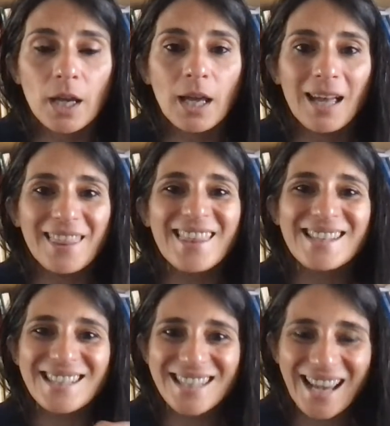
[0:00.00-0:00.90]
The
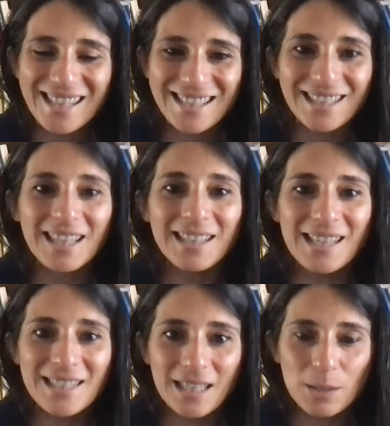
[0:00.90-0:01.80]
sense that
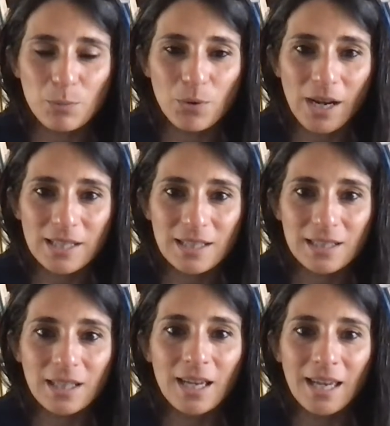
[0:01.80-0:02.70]
is
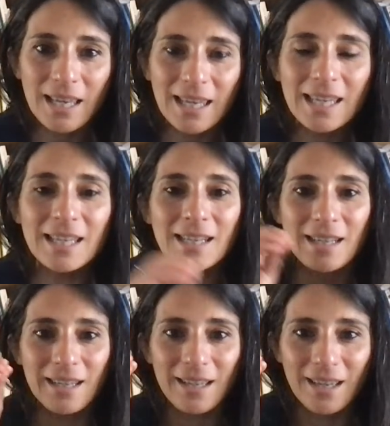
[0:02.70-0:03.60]
expressed
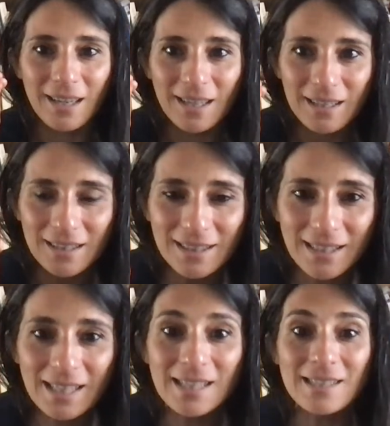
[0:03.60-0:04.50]
in
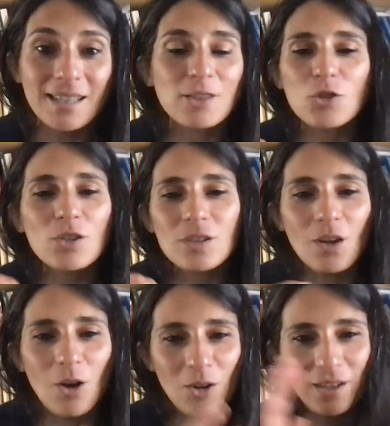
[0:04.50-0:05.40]
this, just
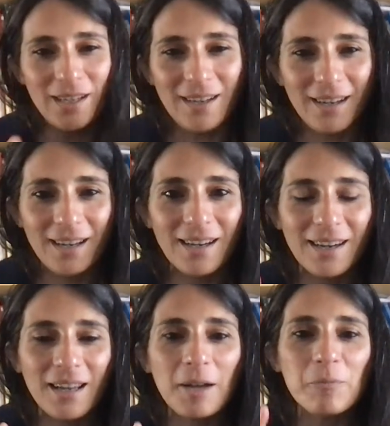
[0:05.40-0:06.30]
only
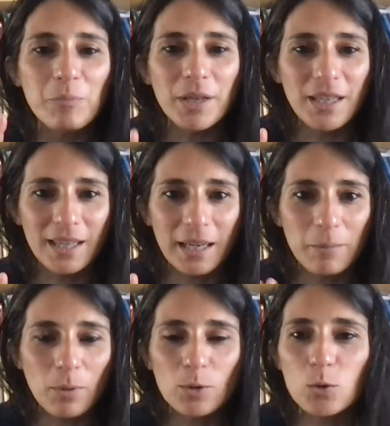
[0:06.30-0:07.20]
in being
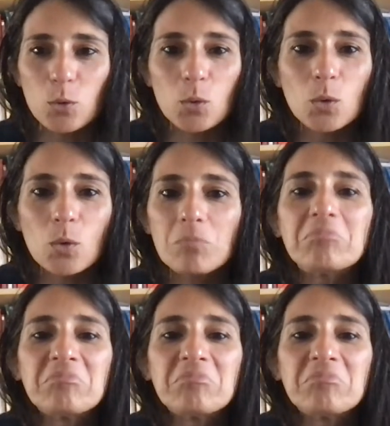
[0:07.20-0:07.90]
able to